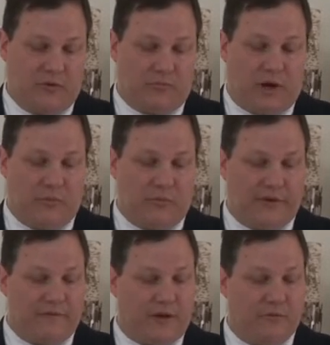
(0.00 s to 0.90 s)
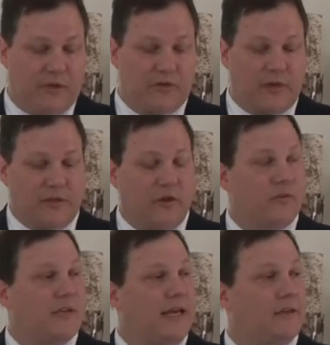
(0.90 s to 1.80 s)
who probably felt much like the
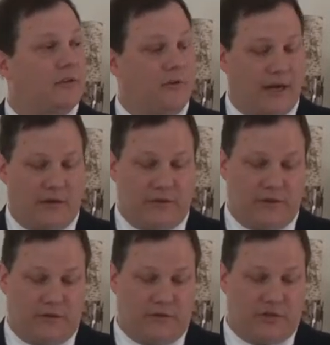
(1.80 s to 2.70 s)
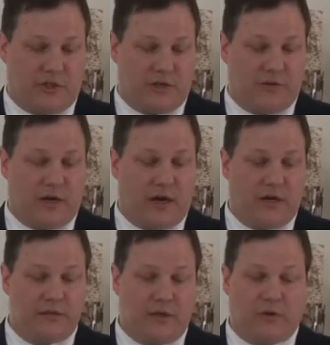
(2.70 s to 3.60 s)
Hosanna crowd, cheering
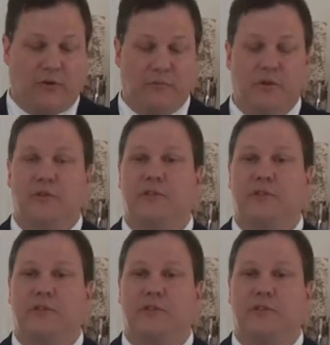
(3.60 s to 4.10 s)
on a great